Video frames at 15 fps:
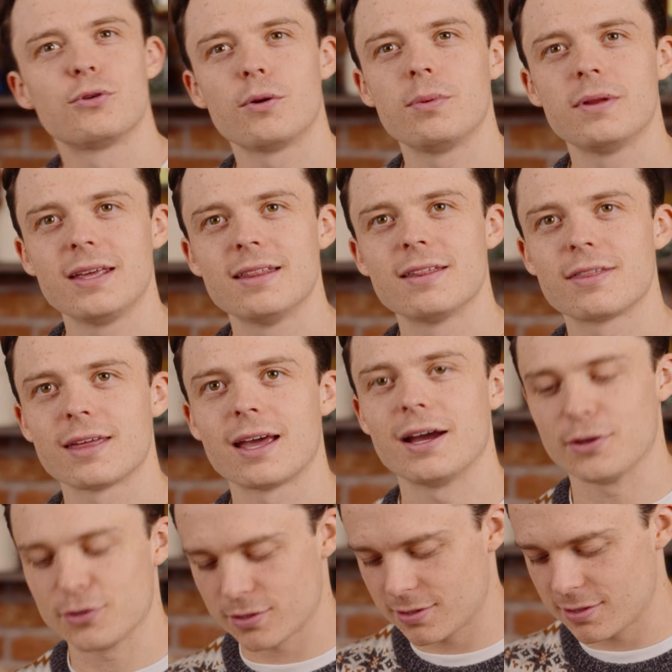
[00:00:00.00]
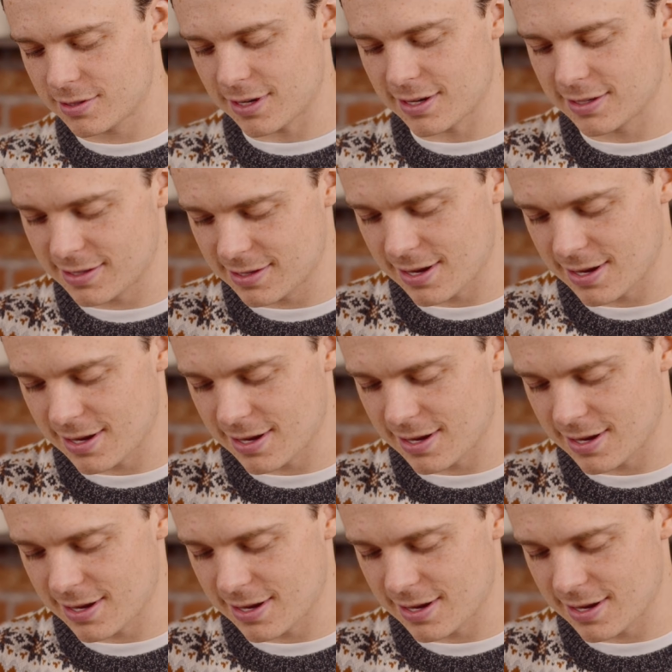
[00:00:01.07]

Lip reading: Probably in the thousands, I'd